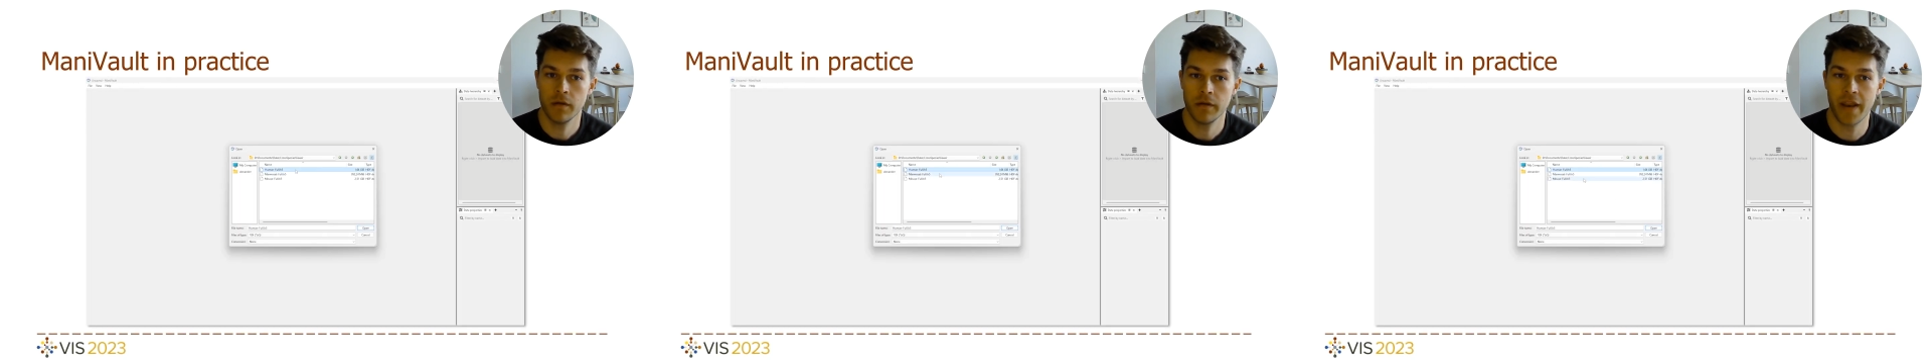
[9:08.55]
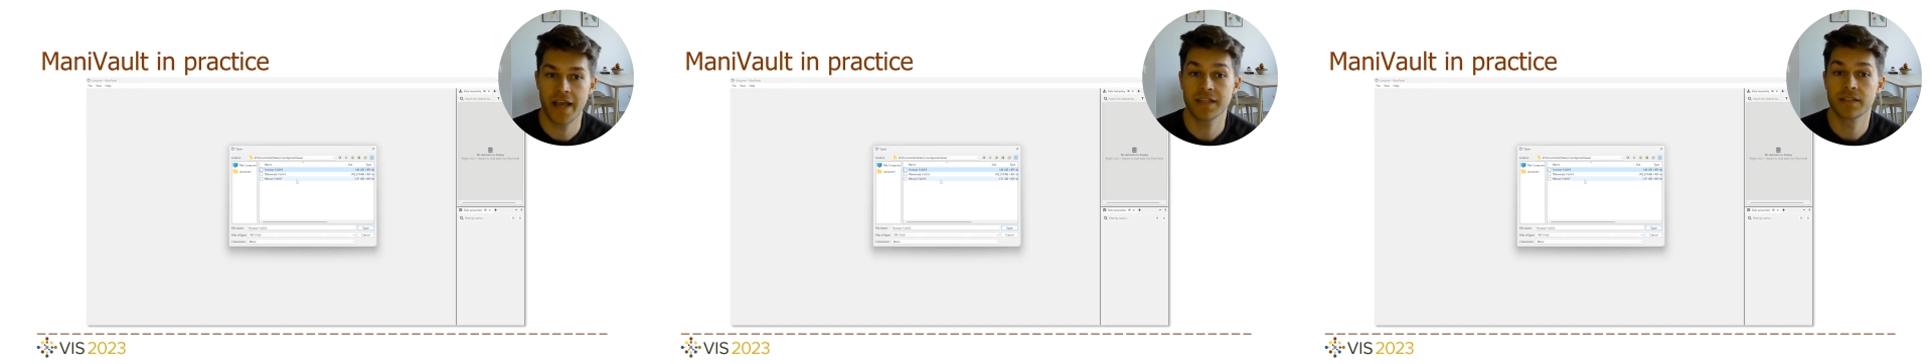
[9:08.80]

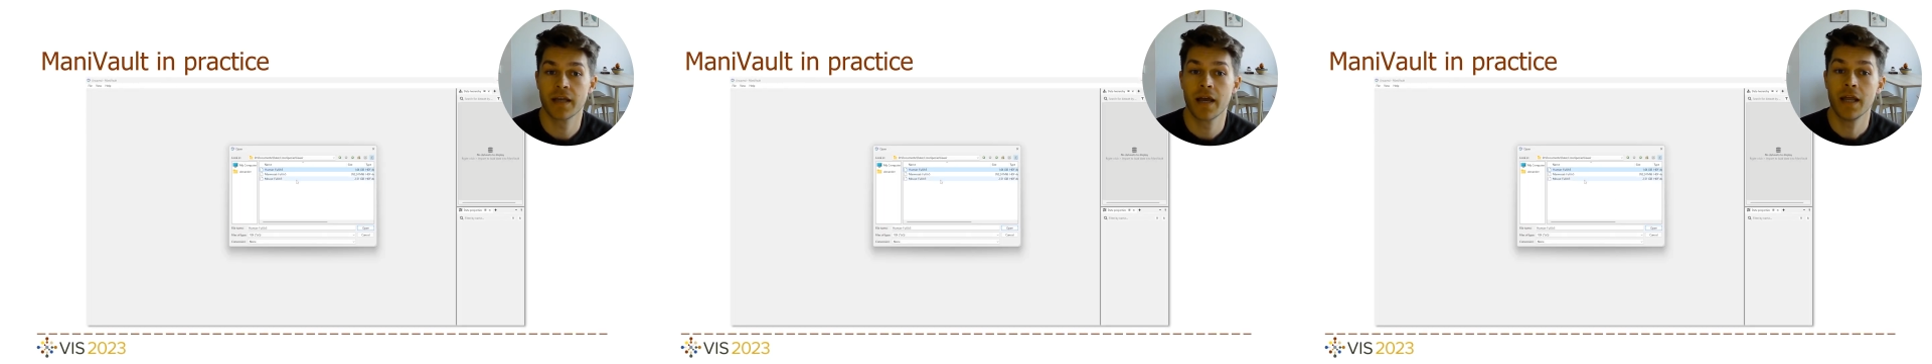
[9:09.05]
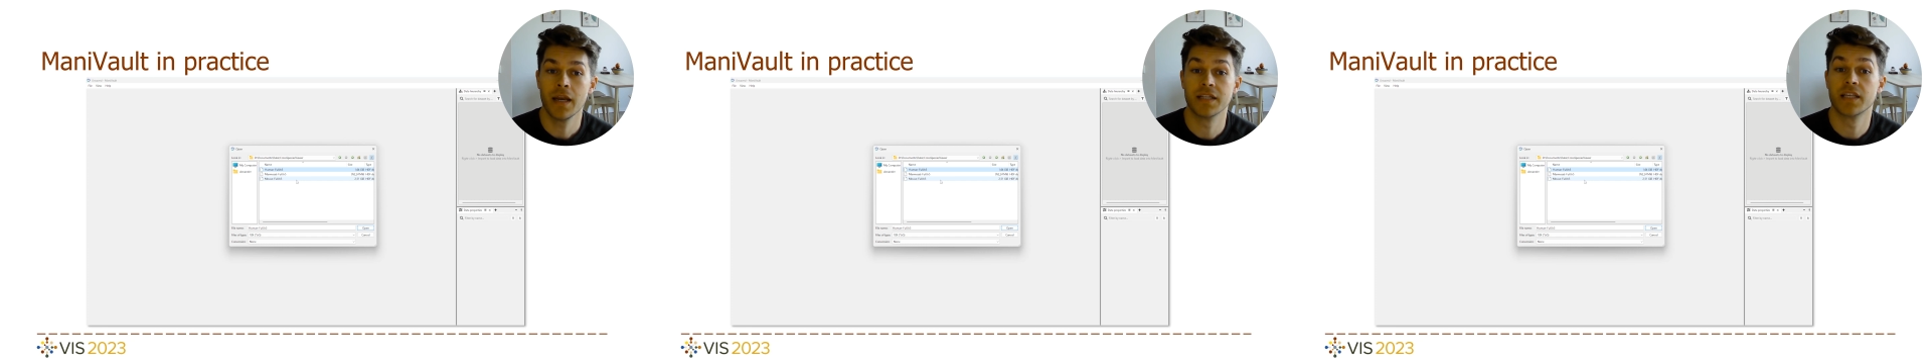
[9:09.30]
Next,
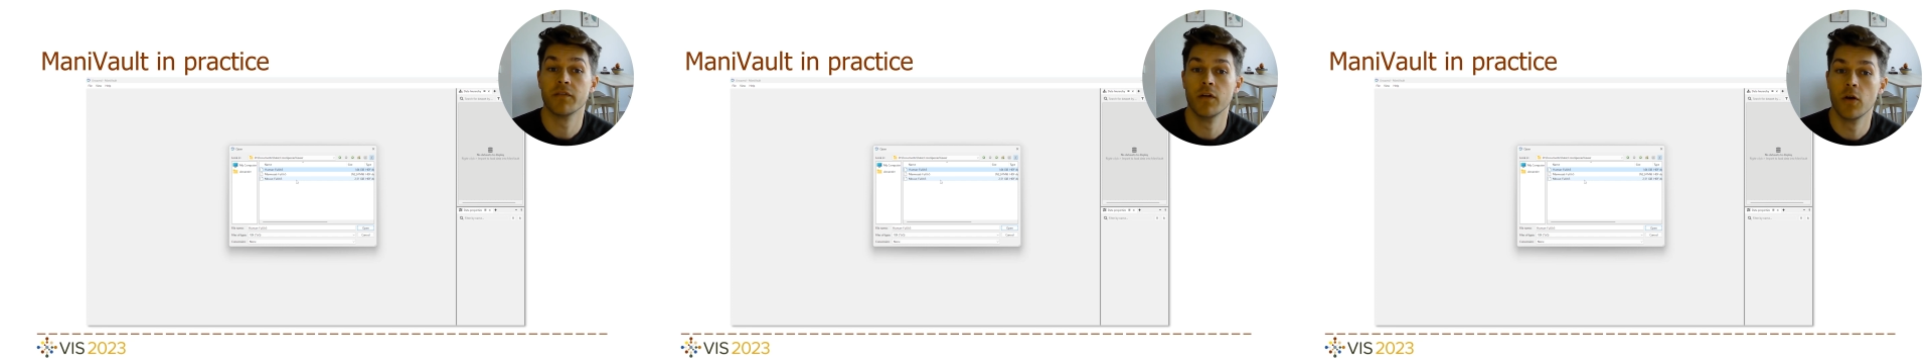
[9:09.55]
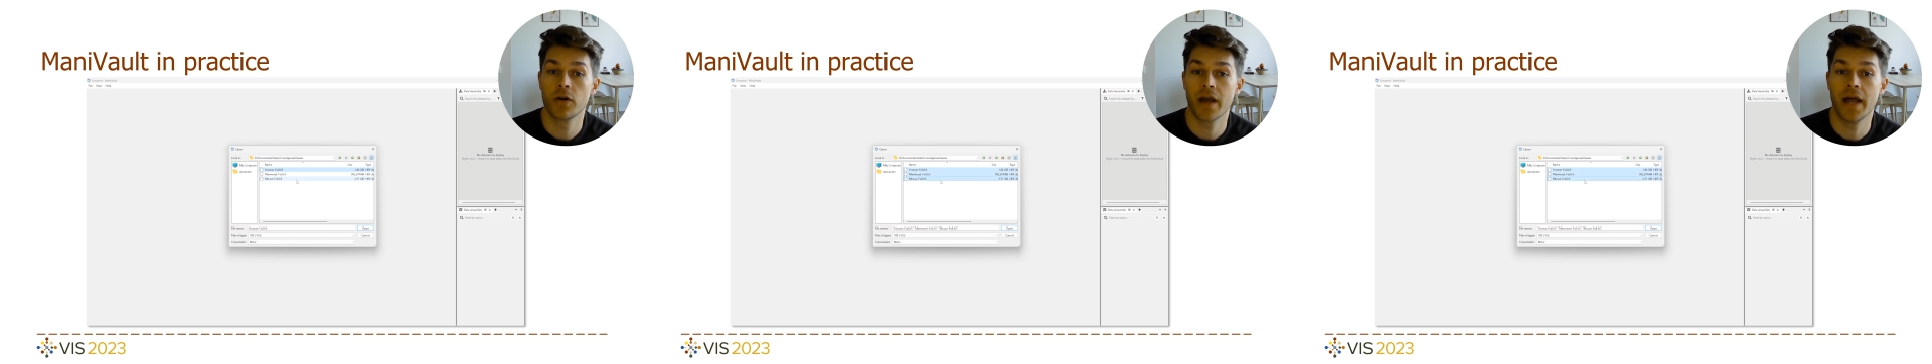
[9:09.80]
let's have a
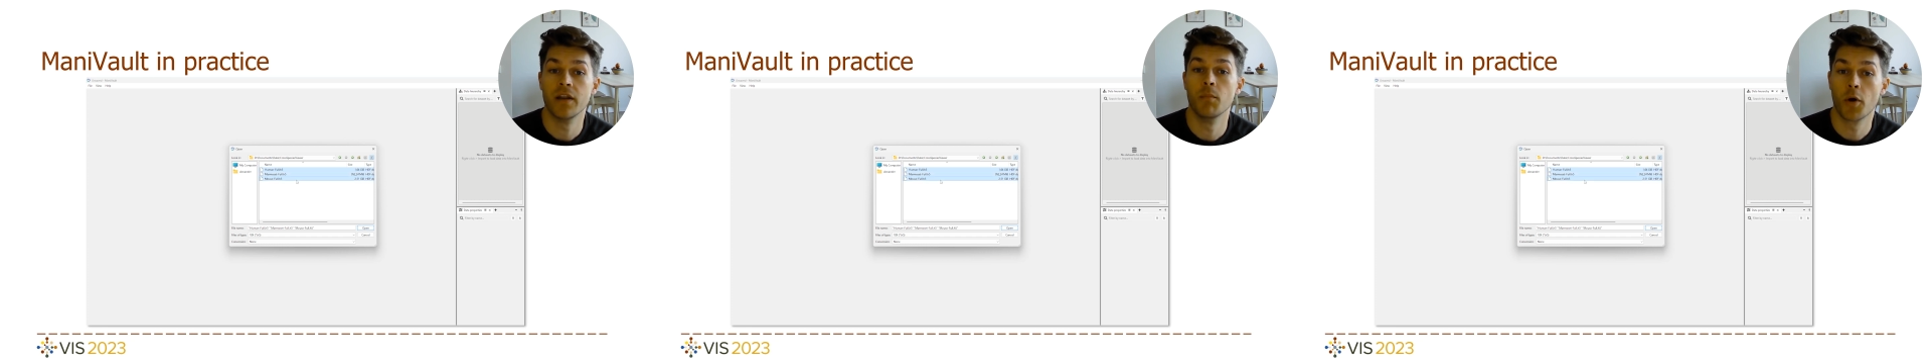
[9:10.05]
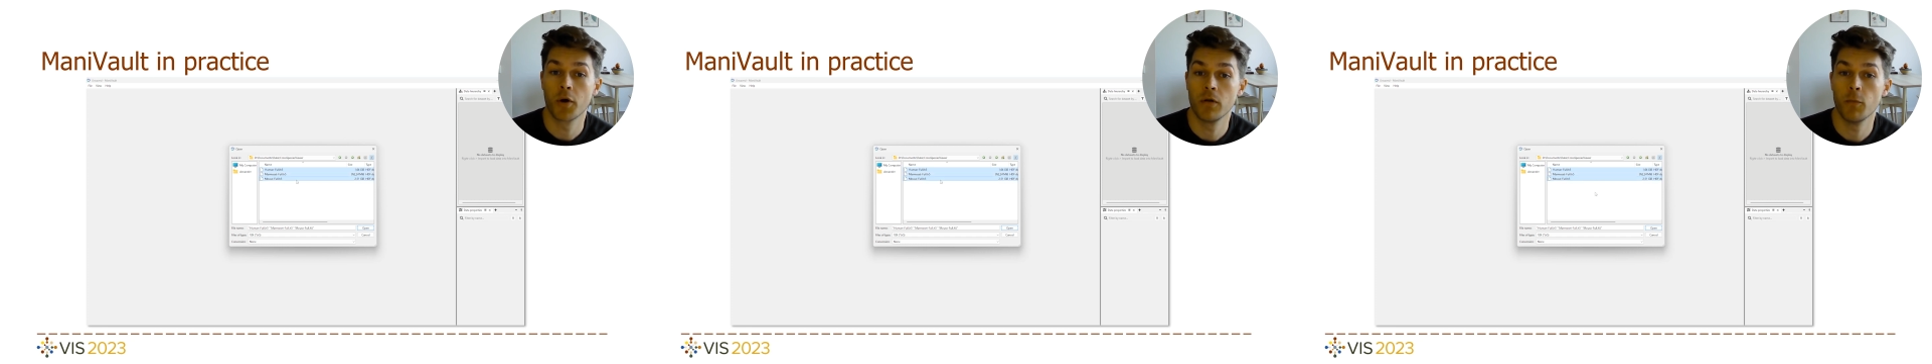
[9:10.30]
look at a model